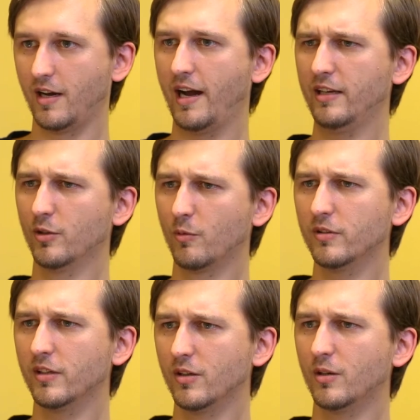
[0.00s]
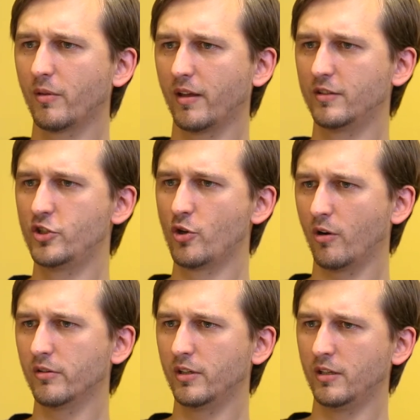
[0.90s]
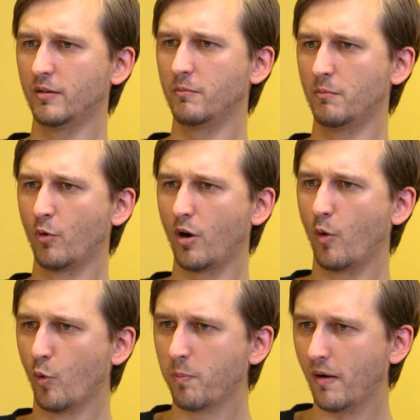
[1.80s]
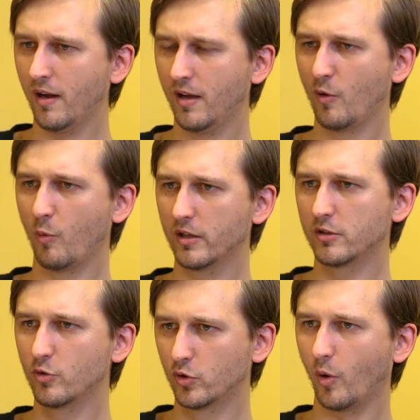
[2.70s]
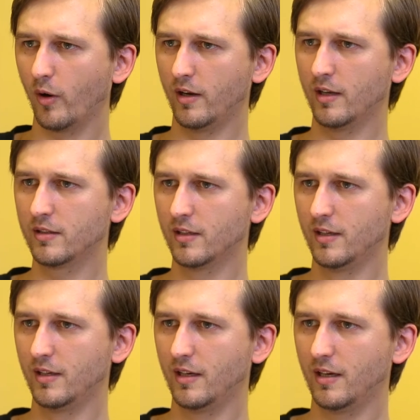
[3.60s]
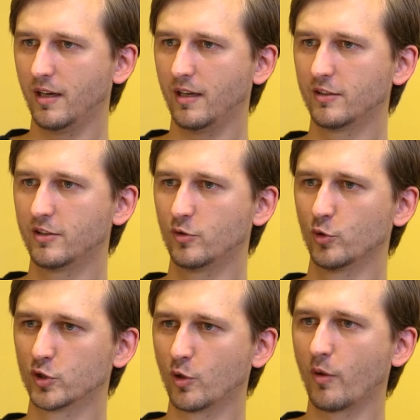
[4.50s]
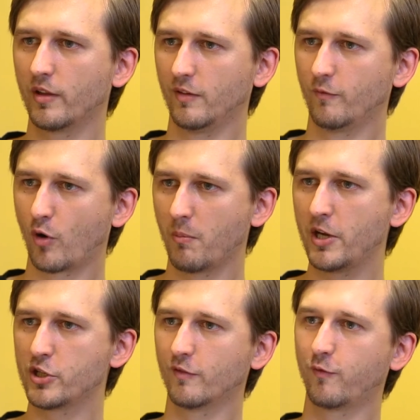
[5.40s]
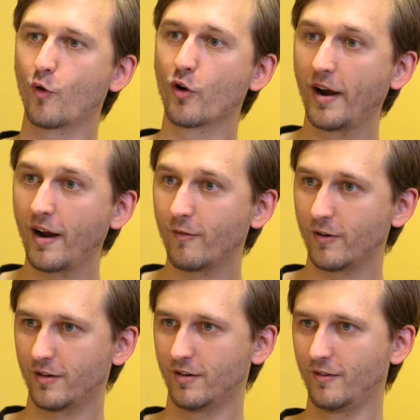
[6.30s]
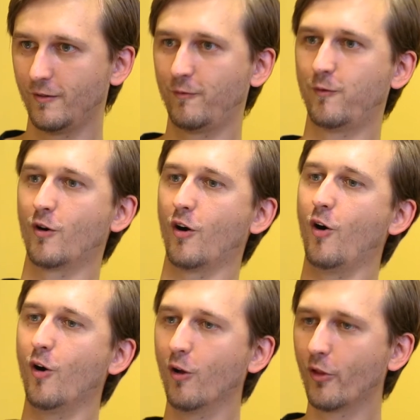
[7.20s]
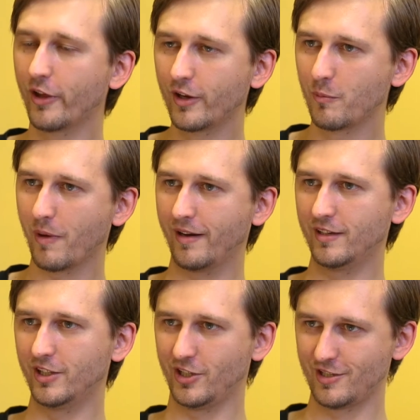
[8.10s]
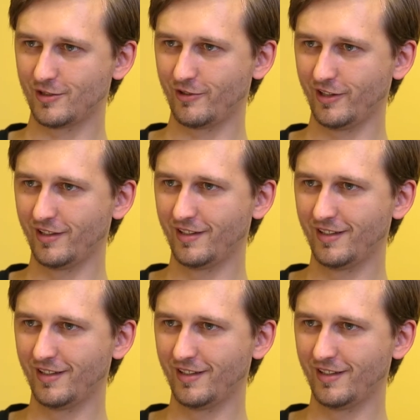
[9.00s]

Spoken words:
I don't want to know that John in Muhaupa went to toilet and to store that information forever, for all the humanity history.